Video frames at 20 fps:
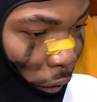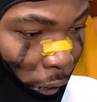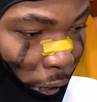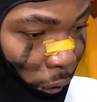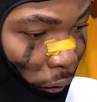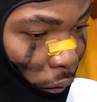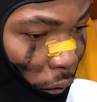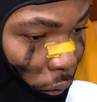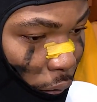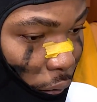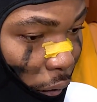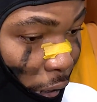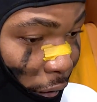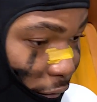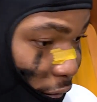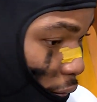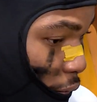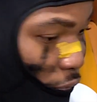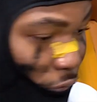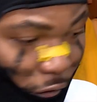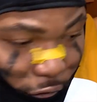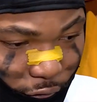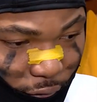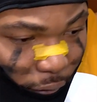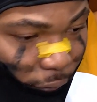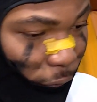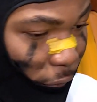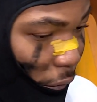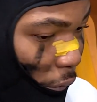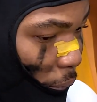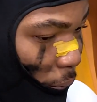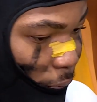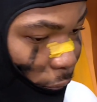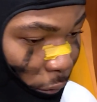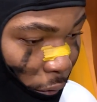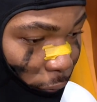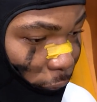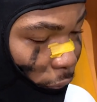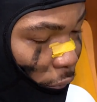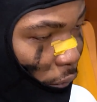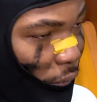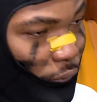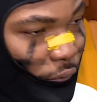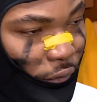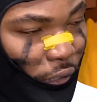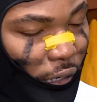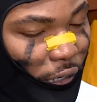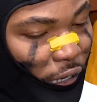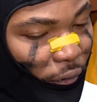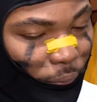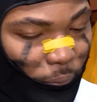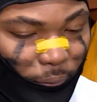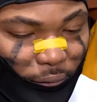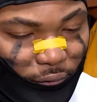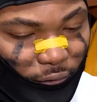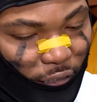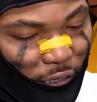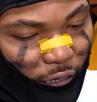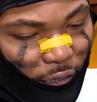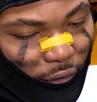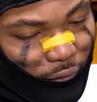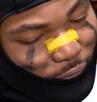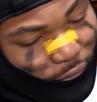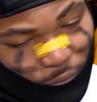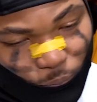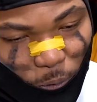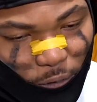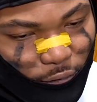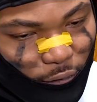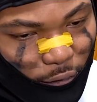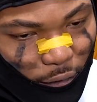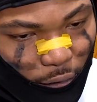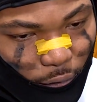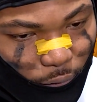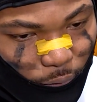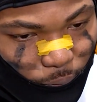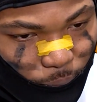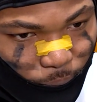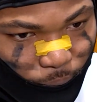and us rushing up front, trying to keep them contained, just work together.